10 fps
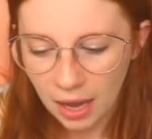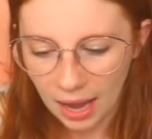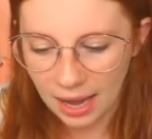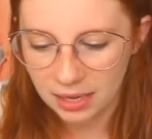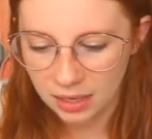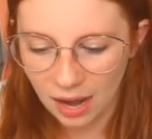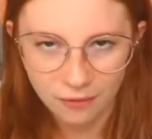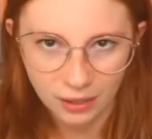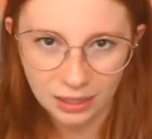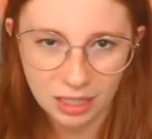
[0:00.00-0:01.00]
and I
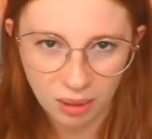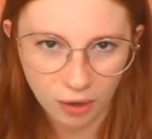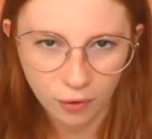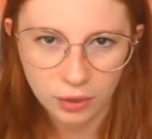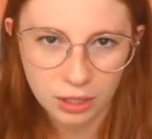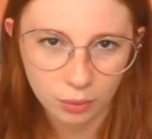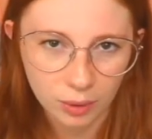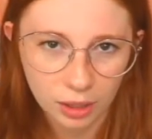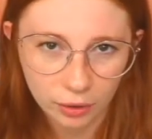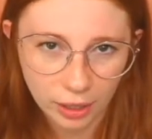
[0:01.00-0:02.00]
feel like this microphone does a
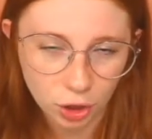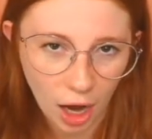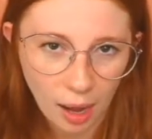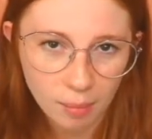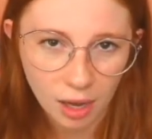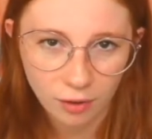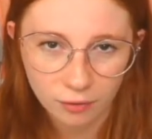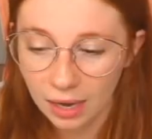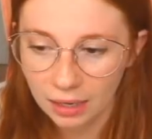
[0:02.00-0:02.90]
really great job of